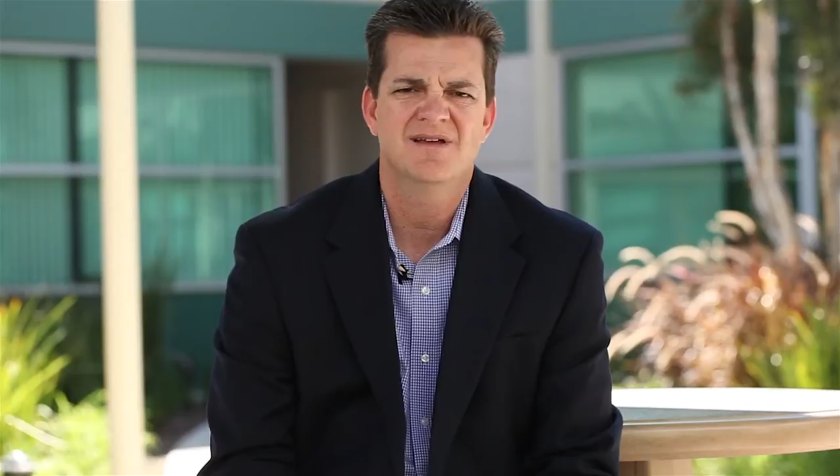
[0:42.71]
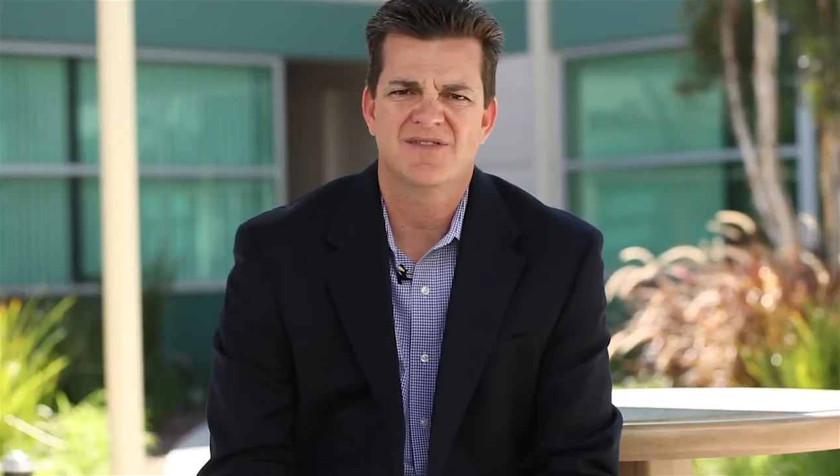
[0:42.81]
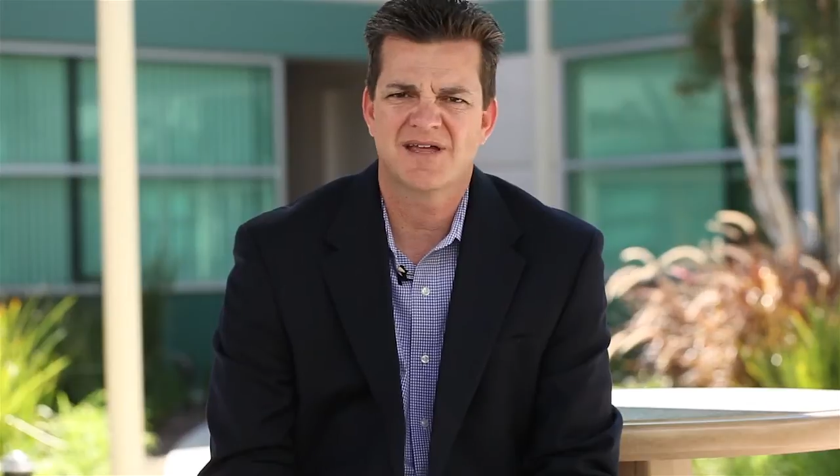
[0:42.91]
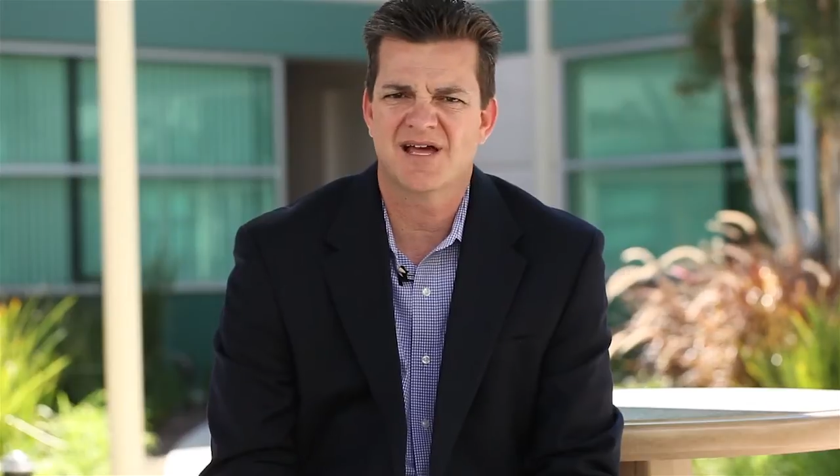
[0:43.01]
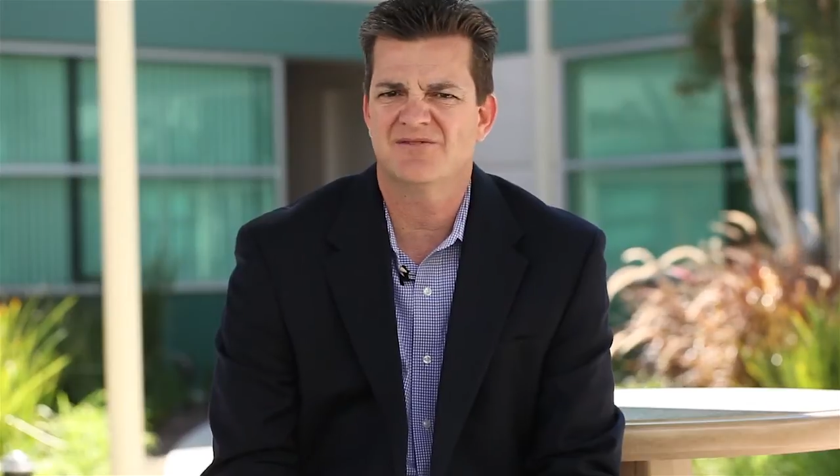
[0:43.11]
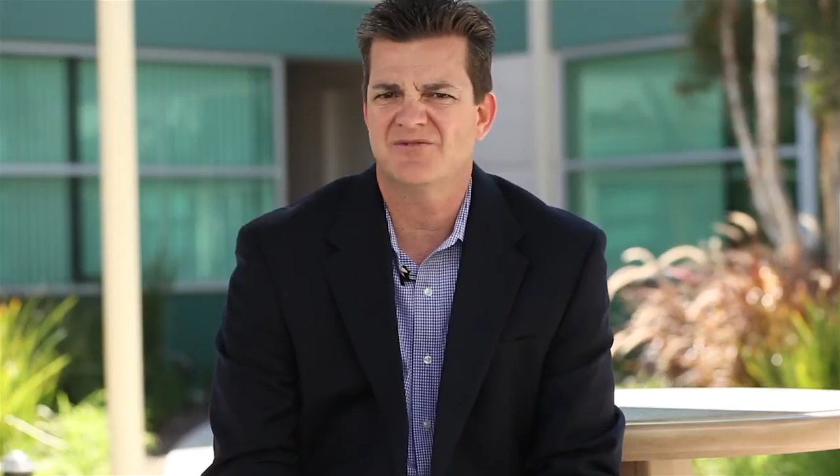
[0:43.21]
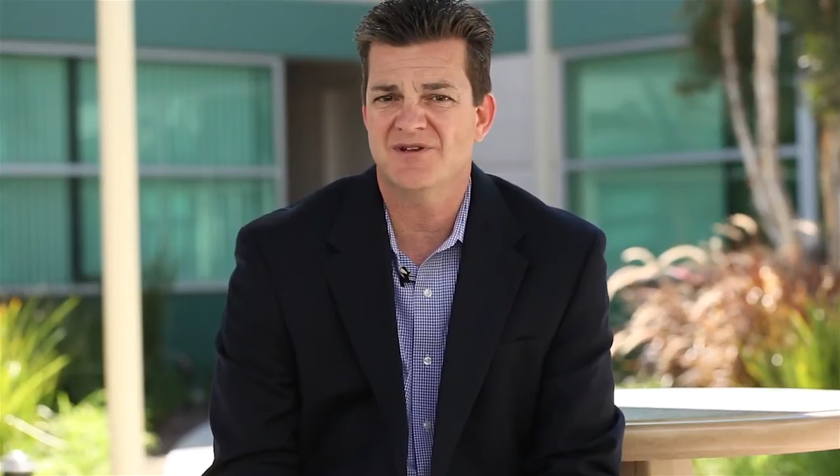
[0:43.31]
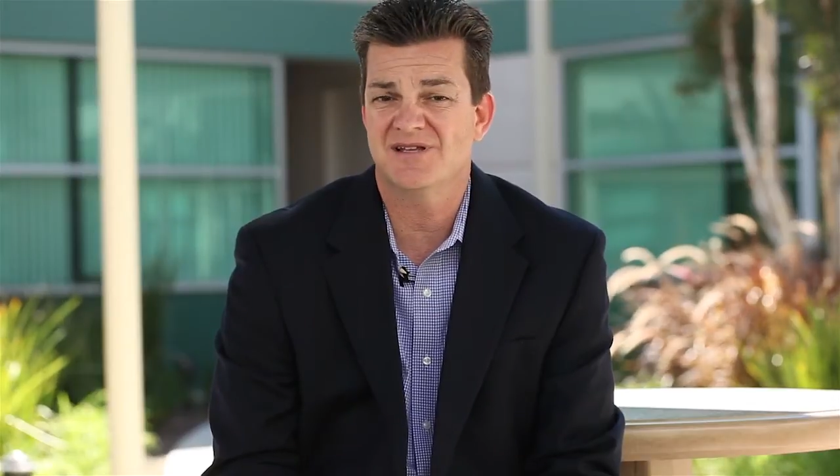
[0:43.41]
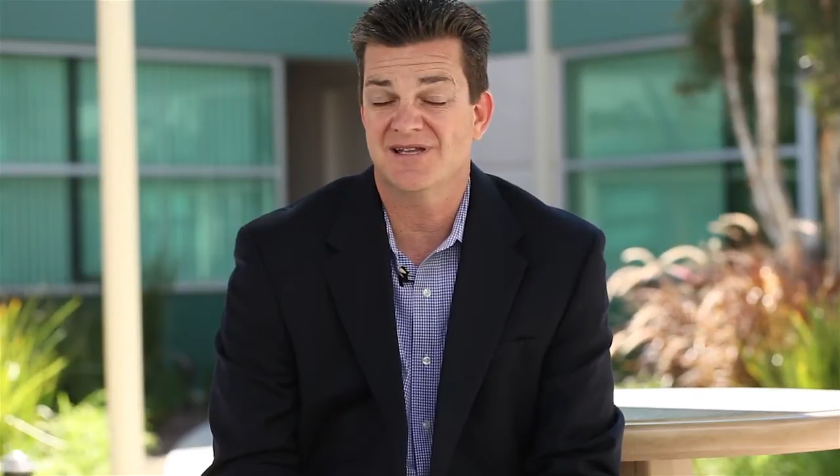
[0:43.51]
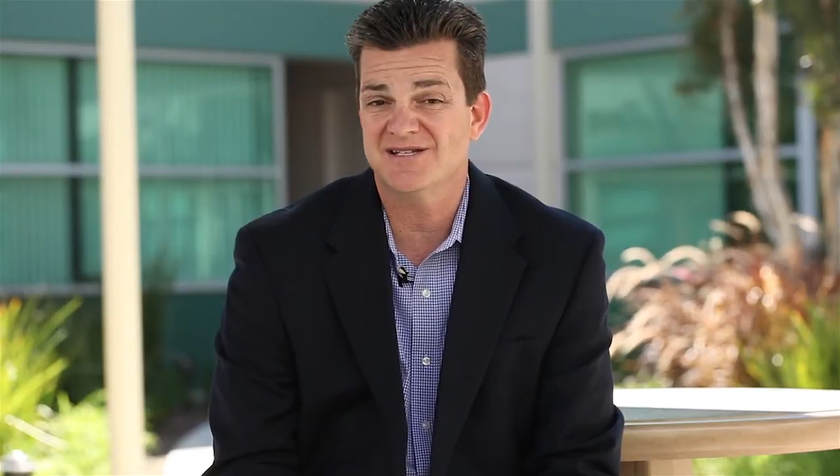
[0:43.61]
the
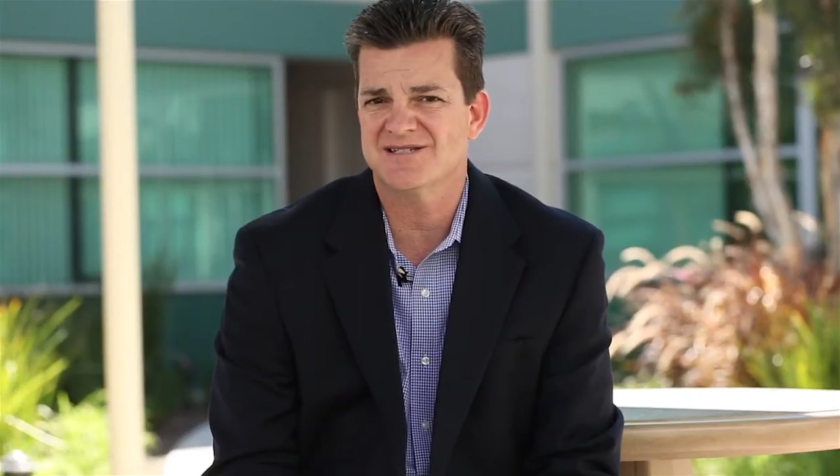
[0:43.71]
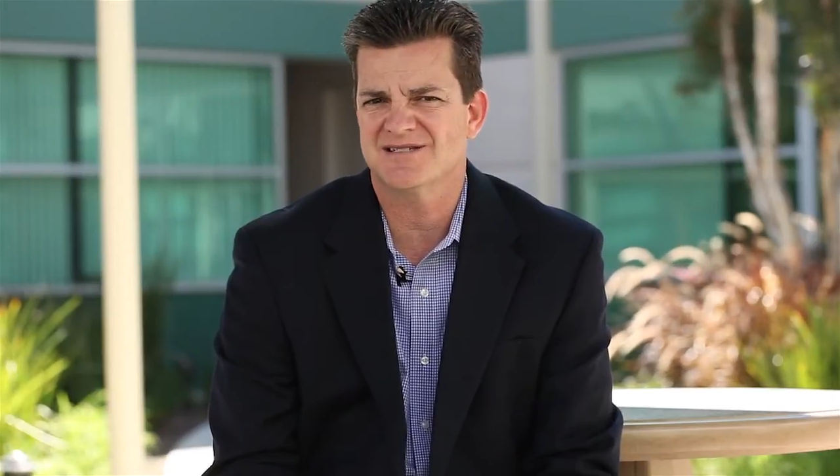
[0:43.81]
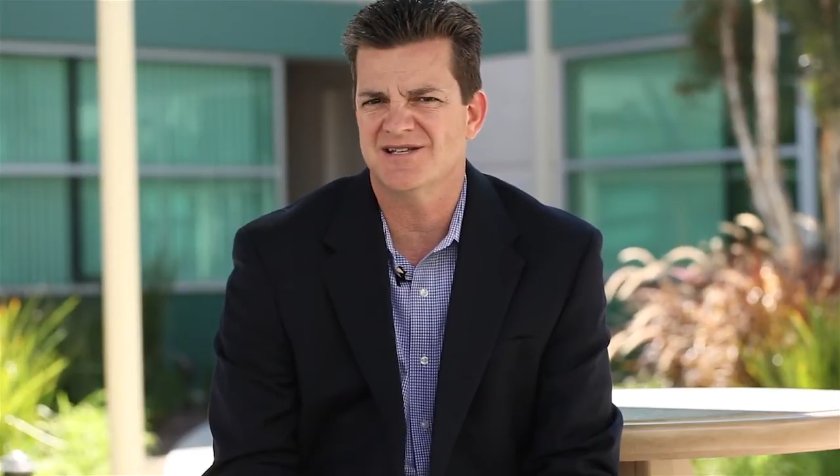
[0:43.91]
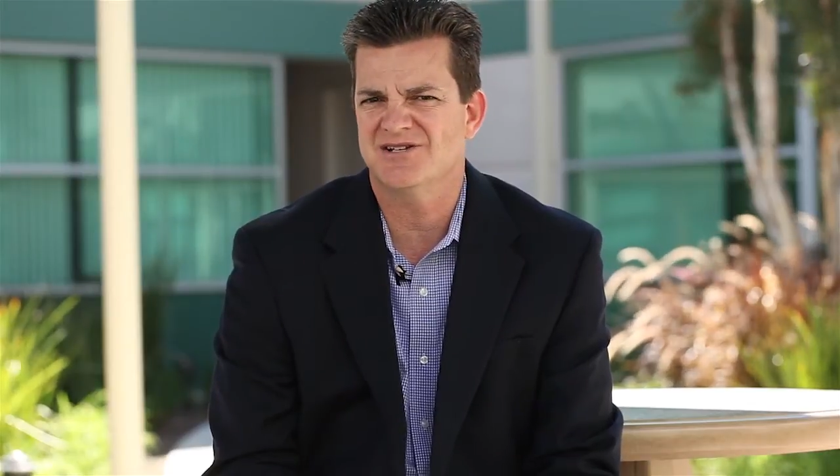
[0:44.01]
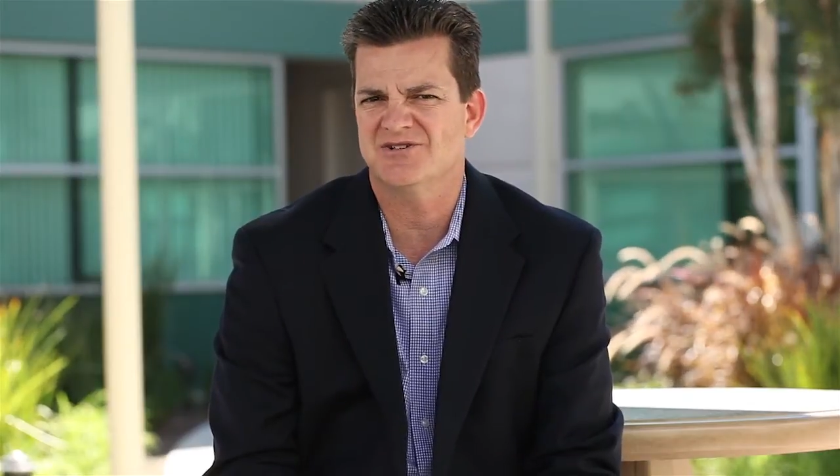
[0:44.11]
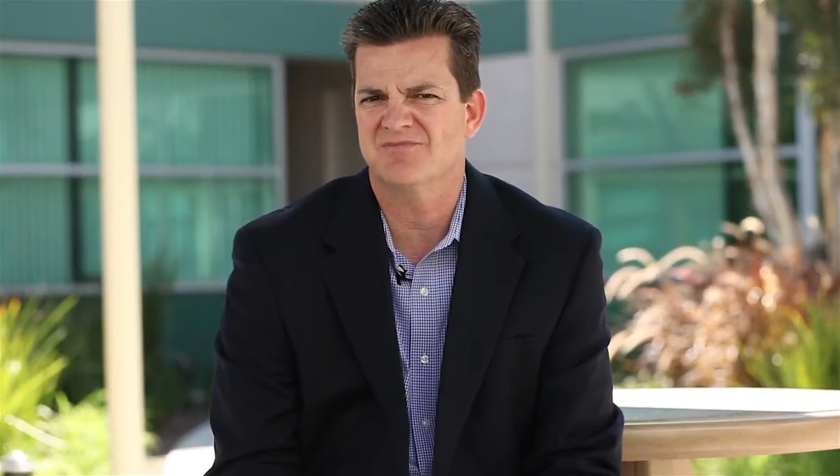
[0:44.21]
California legislature,